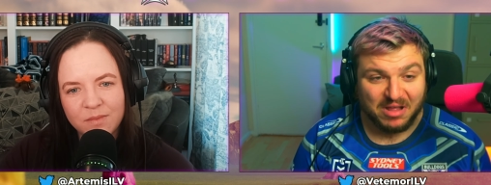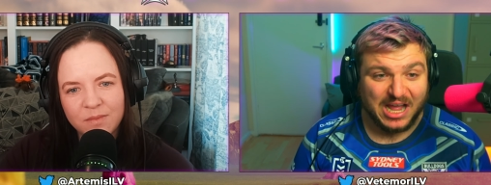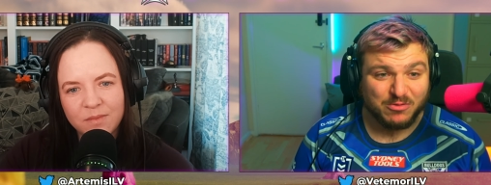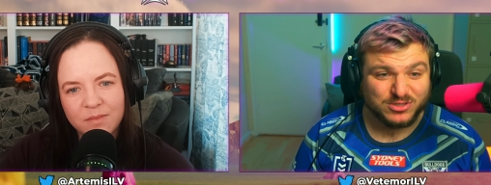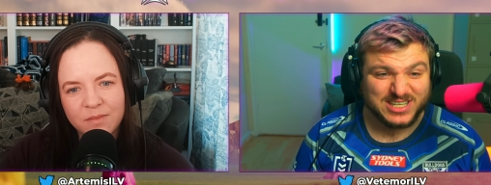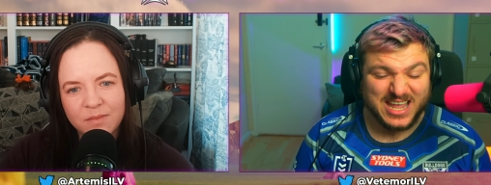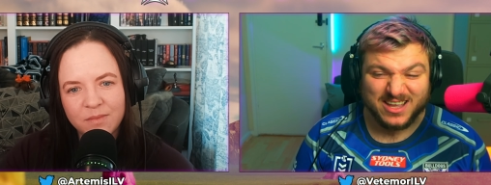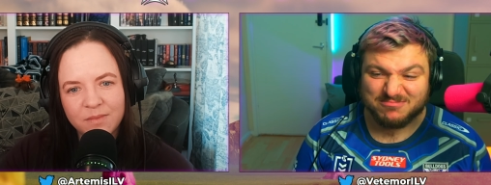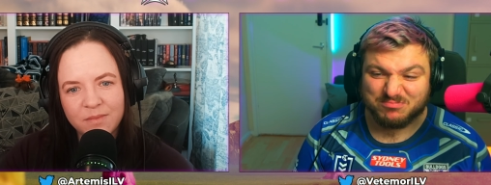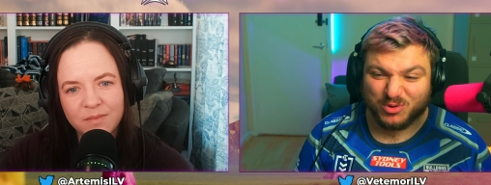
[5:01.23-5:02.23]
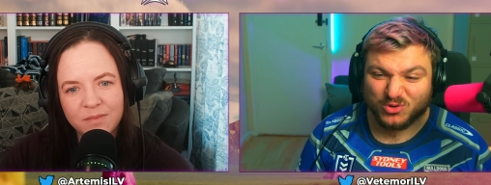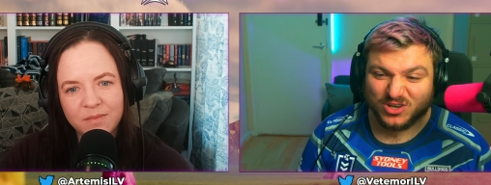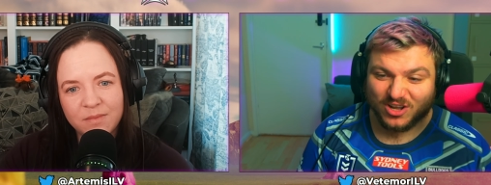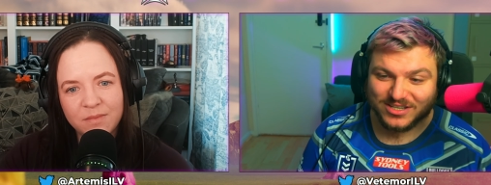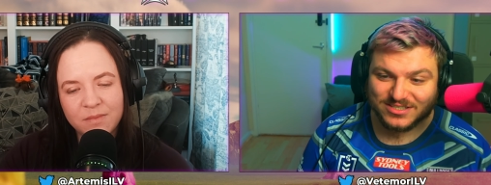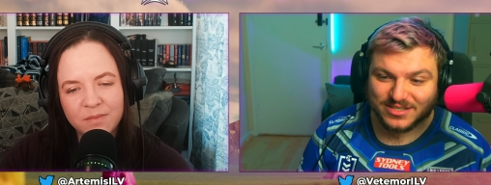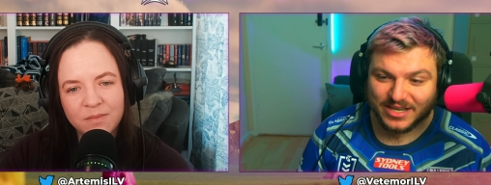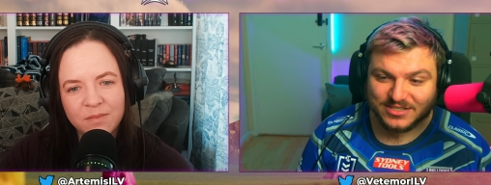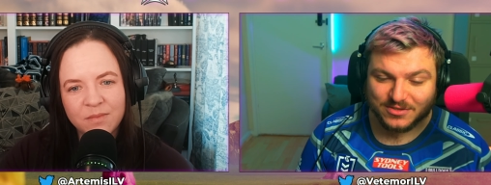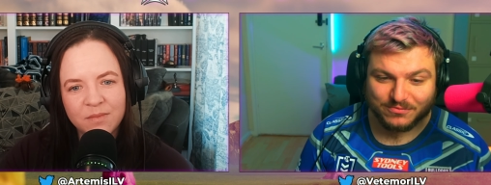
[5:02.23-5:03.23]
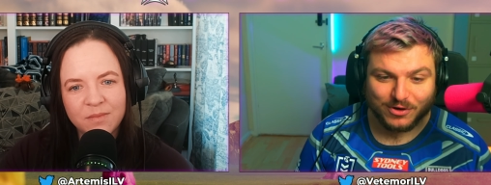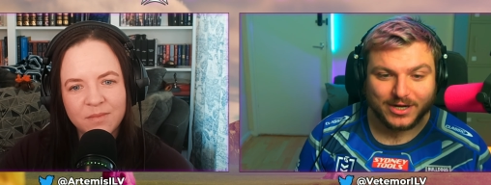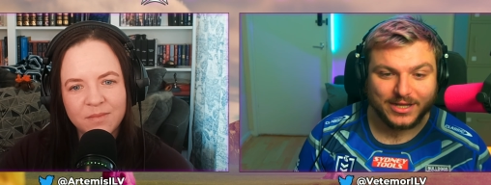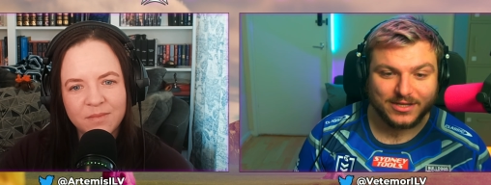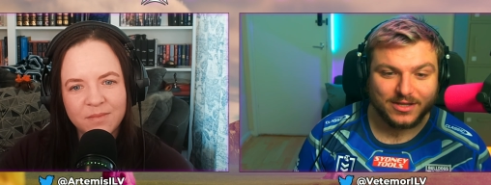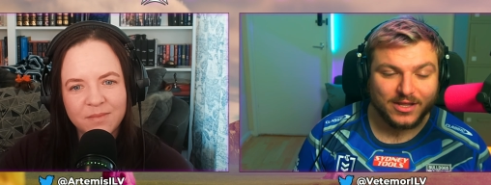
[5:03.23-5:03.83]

Speaker 1: I would say borderline schizophrenic,